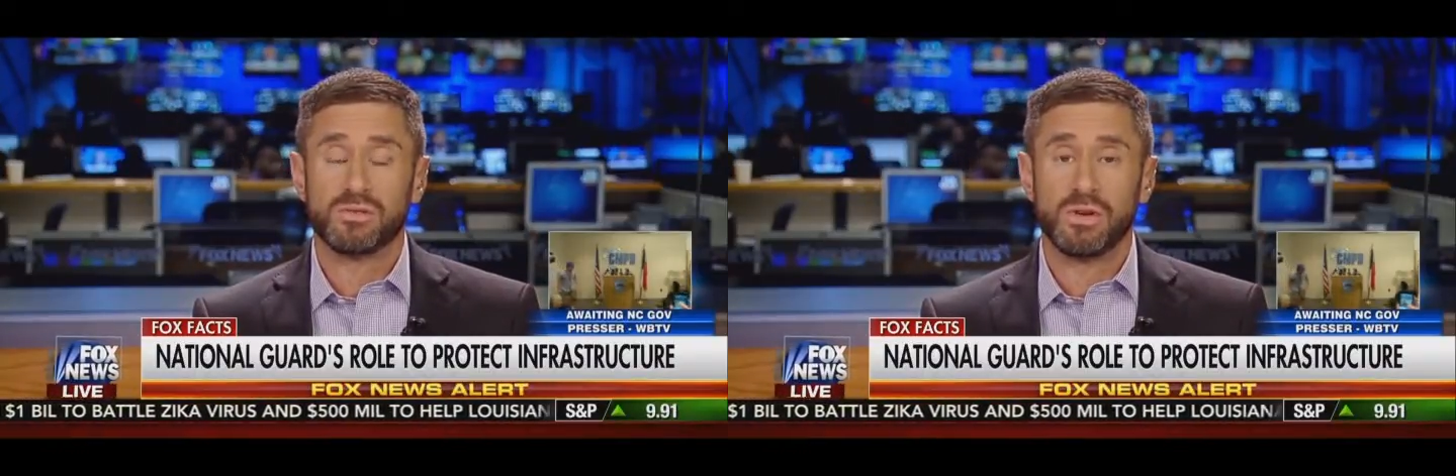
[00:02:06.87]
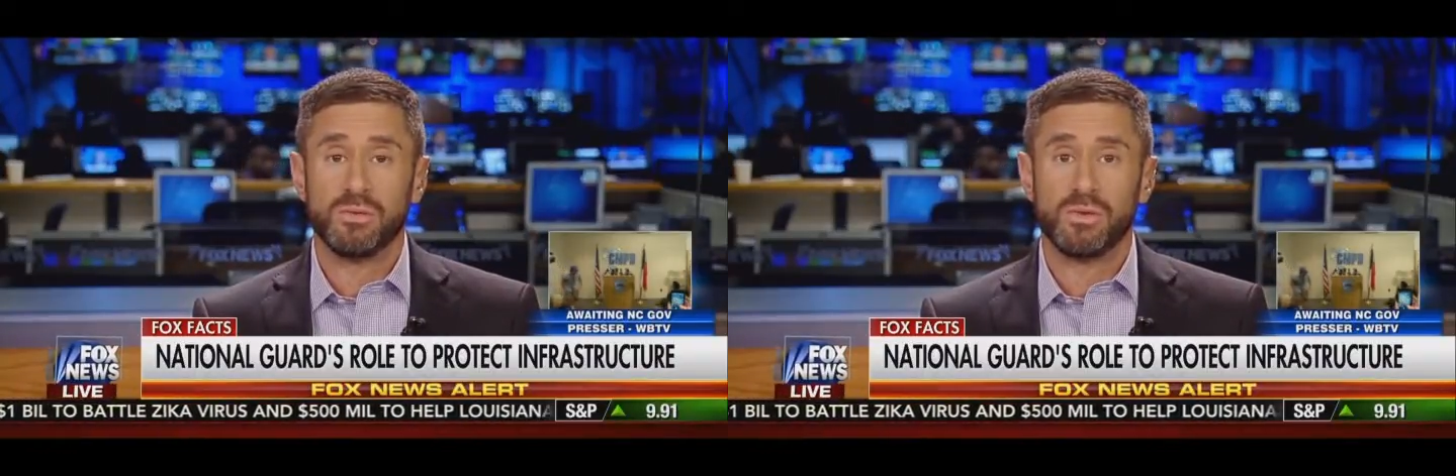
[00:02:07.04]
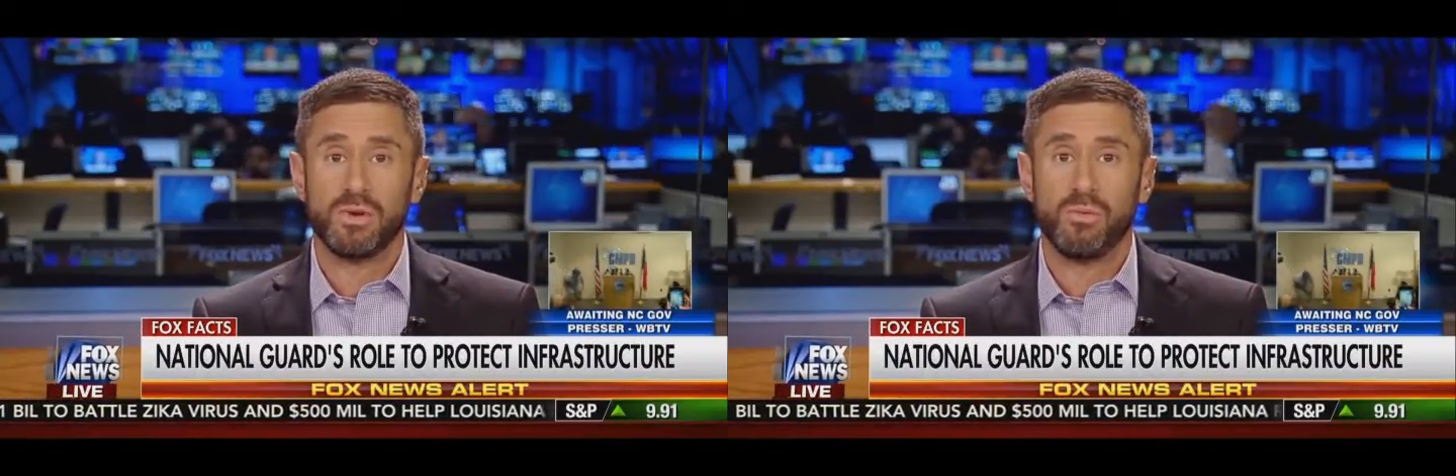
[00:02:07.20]

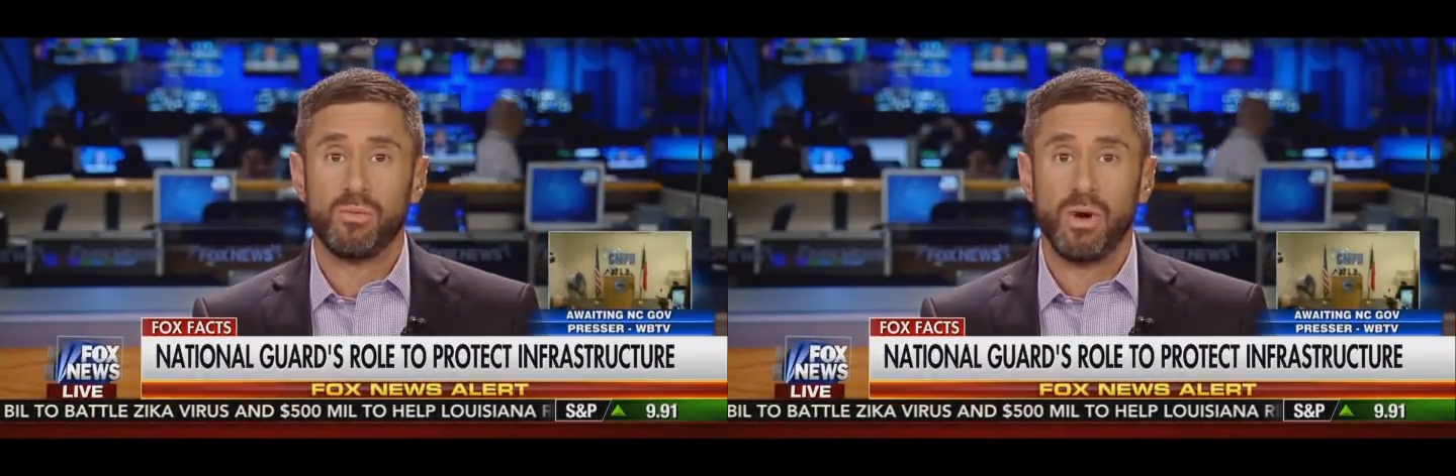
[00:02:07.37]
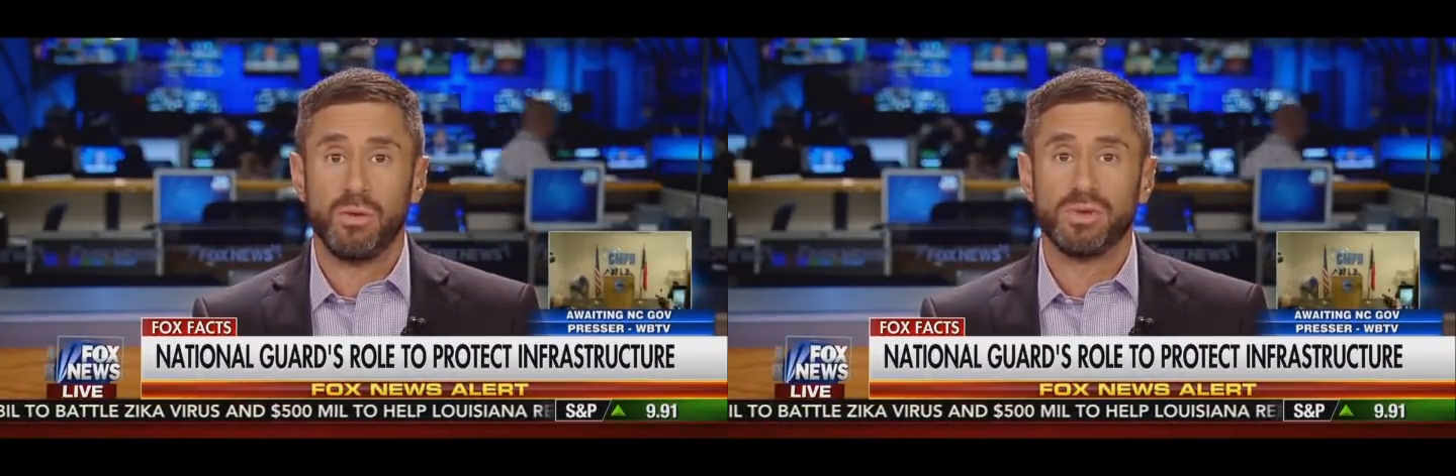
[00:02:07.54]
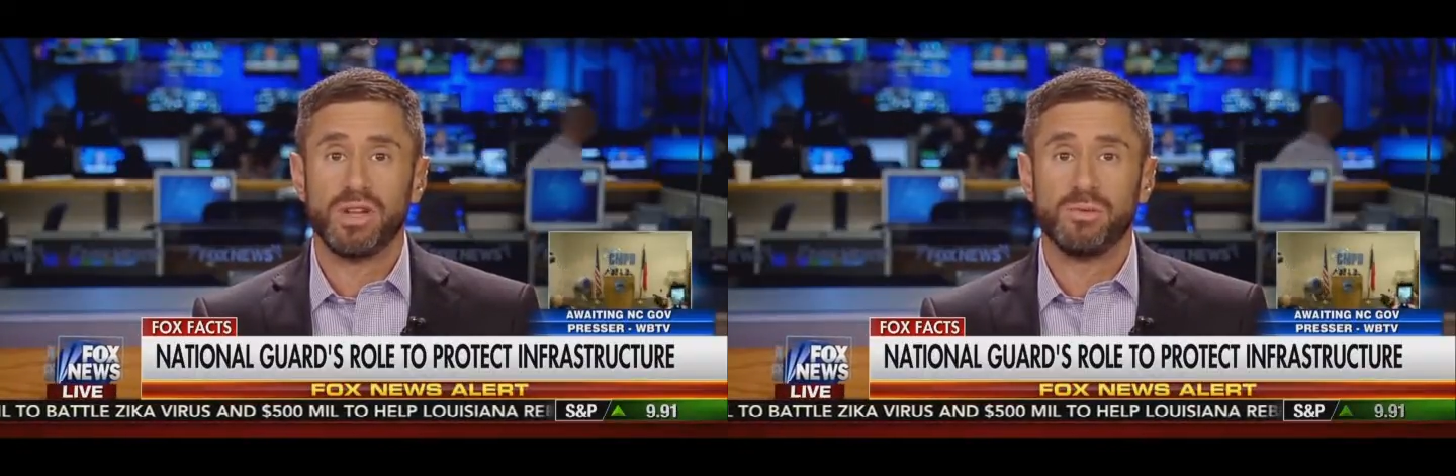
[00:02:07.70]

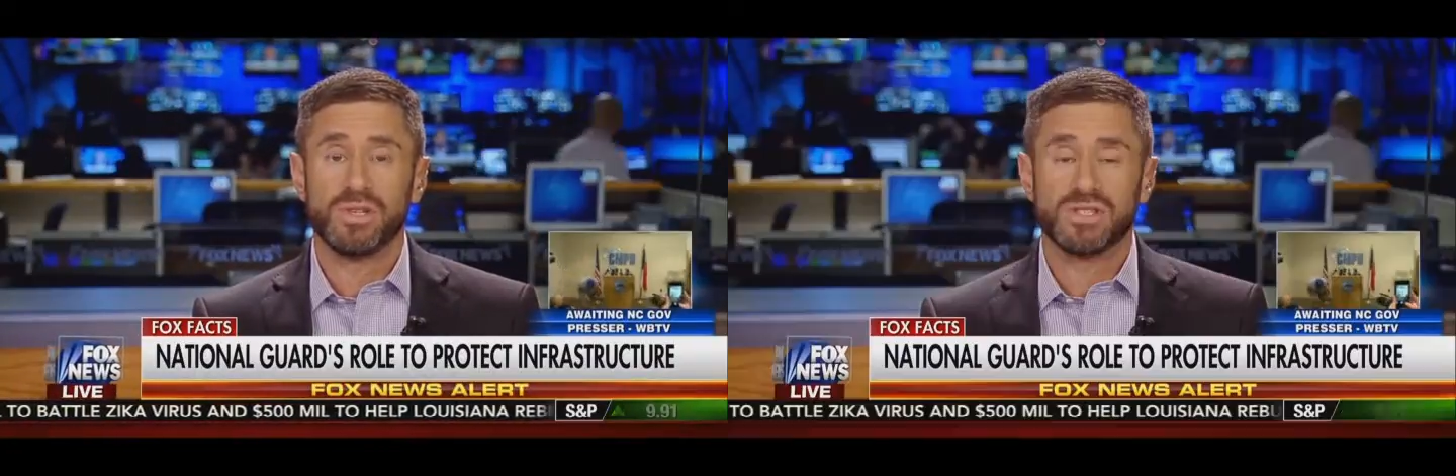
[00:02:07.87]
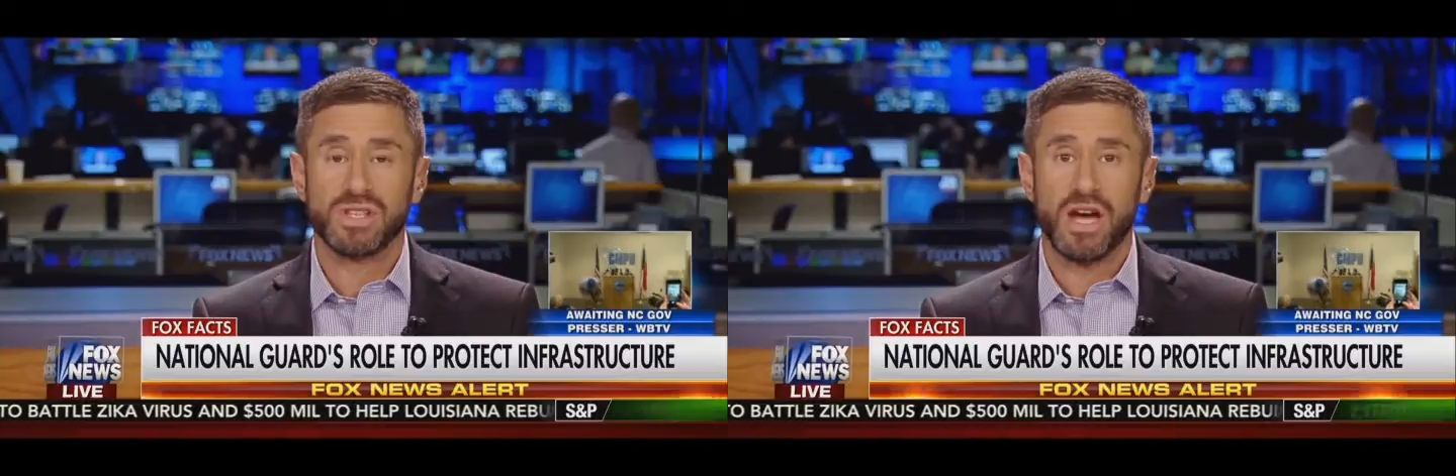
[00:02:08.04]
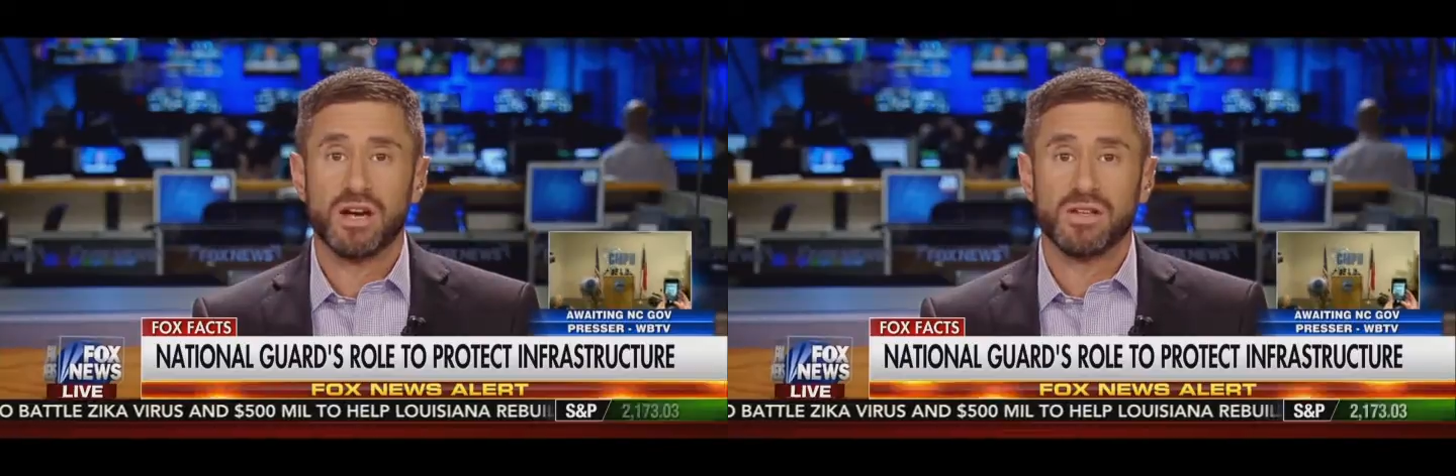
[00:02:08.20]
unbelievably
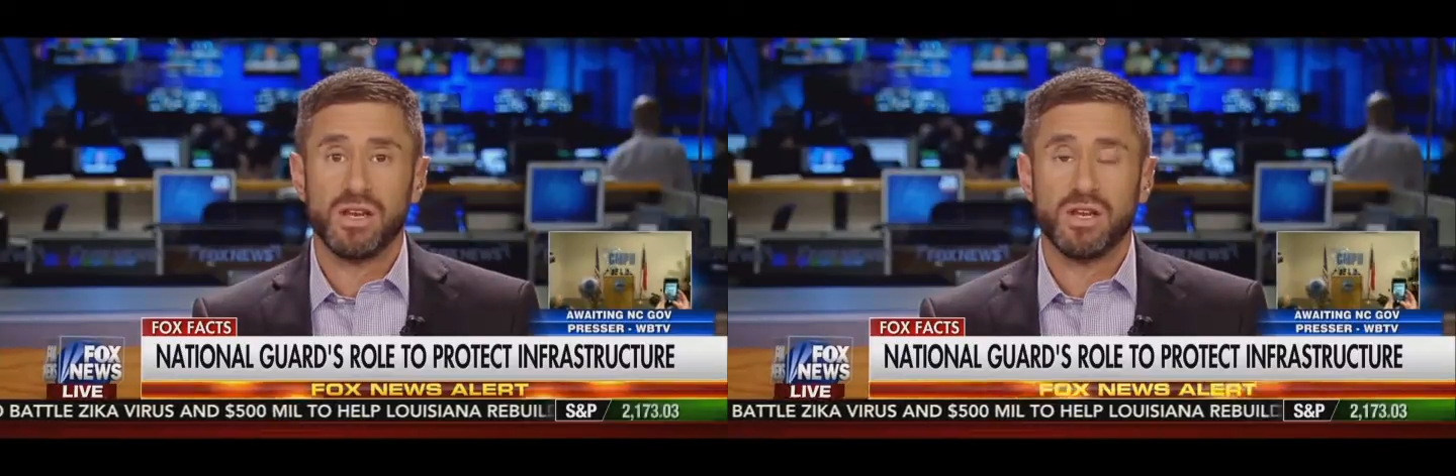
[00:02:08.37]
scared